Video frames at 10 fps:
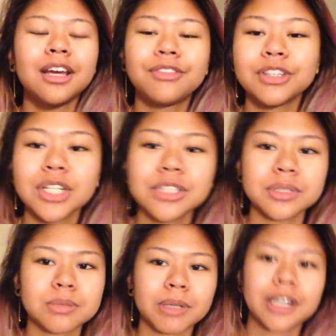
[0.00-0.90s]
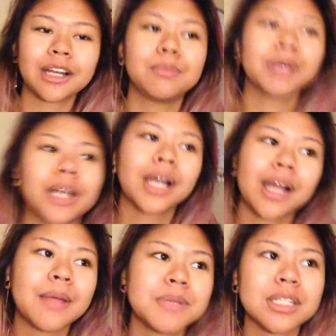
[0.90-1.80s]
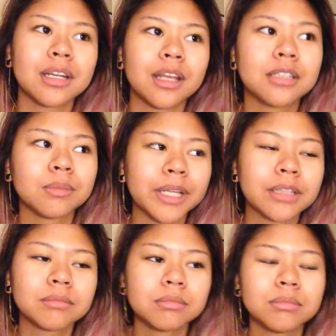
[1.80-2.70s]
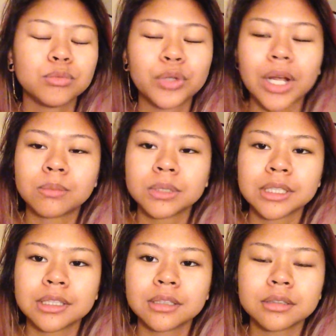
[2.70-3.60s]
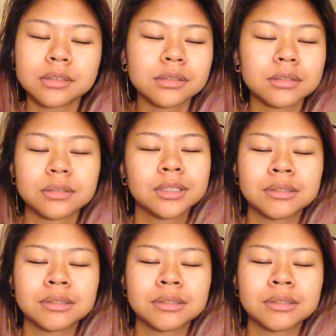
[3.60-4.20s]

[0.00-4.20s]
If I try to explain it any better, I'm just gonna end up like rambling.